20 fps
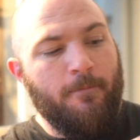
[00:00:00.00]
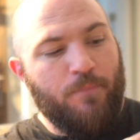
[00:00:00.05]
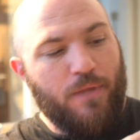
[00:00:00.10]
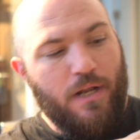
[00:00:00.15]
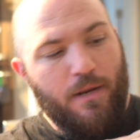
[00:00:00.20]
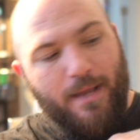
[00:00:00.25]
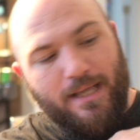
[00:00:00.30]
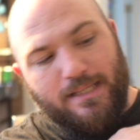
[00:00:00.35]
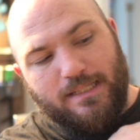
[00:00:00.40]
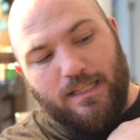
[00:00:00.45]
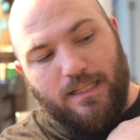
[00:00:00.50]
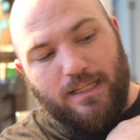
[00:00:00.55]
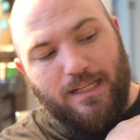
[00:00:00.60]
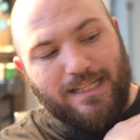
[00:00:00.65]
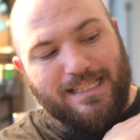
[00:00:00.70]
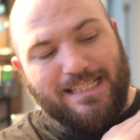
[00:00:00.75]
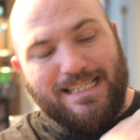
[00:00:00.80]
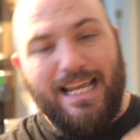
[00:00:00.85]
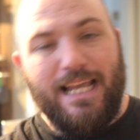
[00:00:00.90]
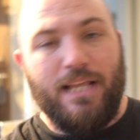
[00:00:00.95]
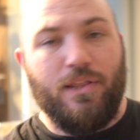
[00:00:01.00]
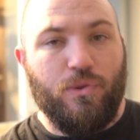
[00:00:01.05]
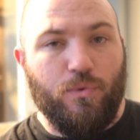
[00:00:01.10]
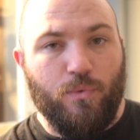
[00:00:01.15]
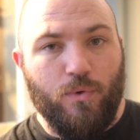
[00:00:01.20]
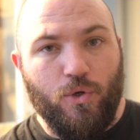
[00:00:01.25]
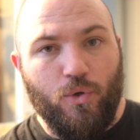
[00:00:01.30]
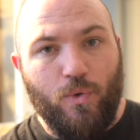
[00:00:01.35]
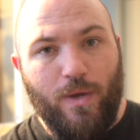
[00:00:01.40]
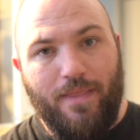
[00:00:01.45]
that I'm accidentally going to sand
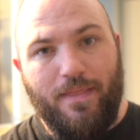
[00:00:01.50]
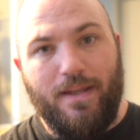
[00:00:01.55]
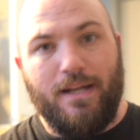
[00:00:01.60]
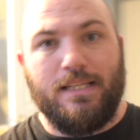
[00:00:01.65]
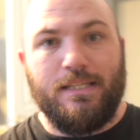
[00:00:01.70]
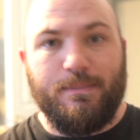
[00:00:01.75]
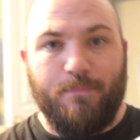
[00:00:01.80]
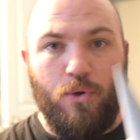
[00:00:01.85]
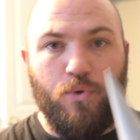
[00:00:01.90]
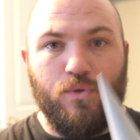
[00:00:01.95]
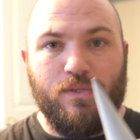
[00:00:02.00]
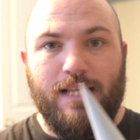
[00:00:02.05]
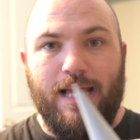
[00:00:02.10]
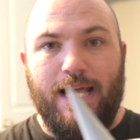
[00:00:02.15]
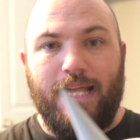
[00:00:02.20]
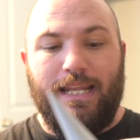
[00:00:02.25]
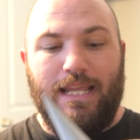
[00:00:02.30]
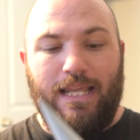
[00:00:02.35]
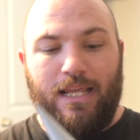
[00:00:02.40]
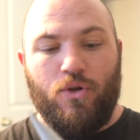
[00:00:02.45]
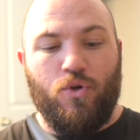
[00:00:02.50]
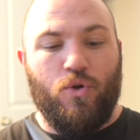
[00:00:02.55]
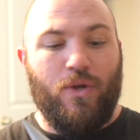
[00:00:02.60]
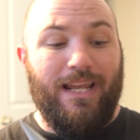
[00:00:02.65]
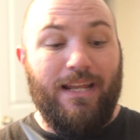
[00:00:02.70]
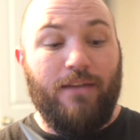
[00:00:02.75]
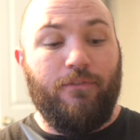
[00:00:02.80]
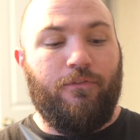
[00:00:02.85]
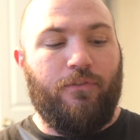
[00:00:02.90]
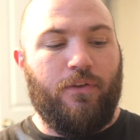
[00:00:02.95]
through and then expose that inner
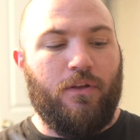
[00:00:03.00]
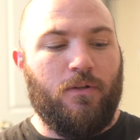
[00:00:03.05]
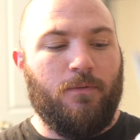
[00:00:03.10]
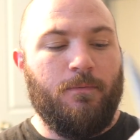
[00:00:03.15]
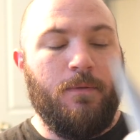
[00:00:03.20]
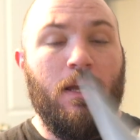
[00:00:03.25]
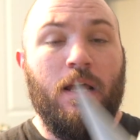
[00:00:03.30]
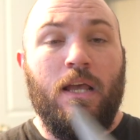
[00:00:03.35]
infill.